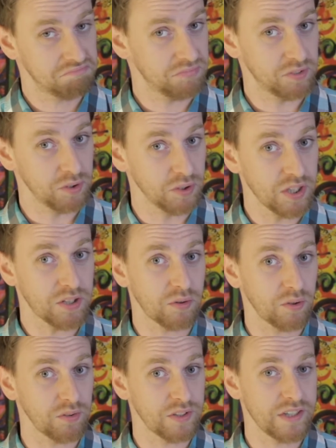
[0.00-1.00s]

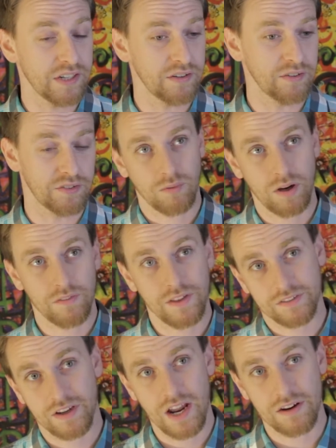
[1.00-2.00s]
literal years. Well,
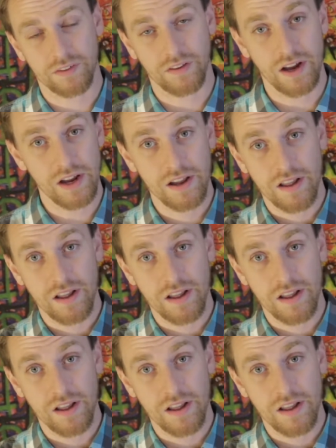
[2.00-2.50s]
that's kind of a lie.